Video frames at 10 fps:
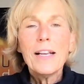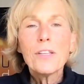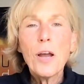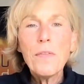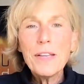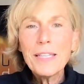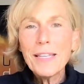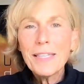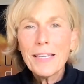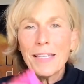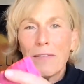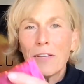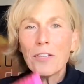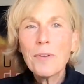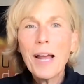So obviously this doesn't have a
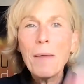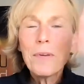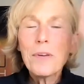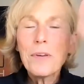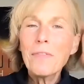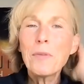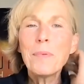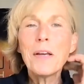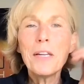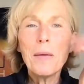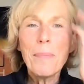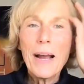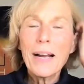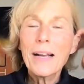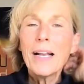strap. You would have to be on your
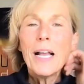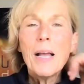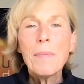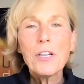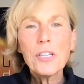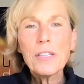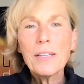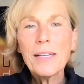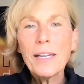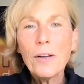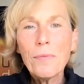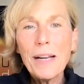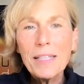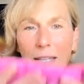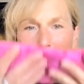back, but just,
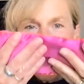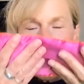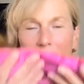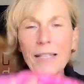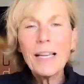resting your eyes.